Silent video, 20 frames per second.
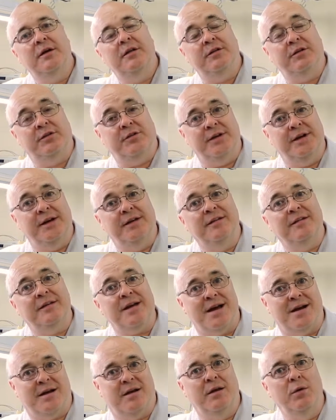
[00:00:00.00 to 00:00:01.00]
to see
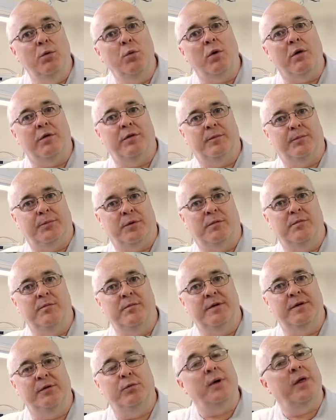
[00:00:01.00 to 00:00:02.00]
exactly what the
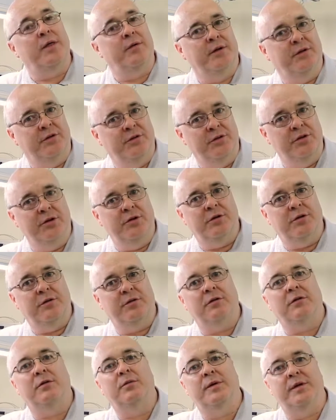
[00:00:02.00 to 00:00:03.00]
problem is, whether it's
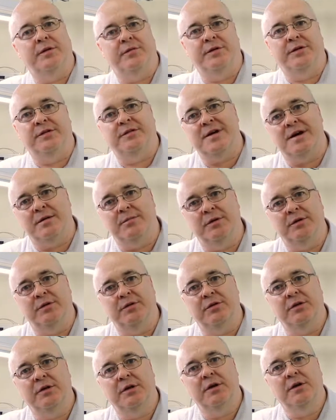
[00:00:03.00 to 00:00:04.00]
dirt or whether it's damage,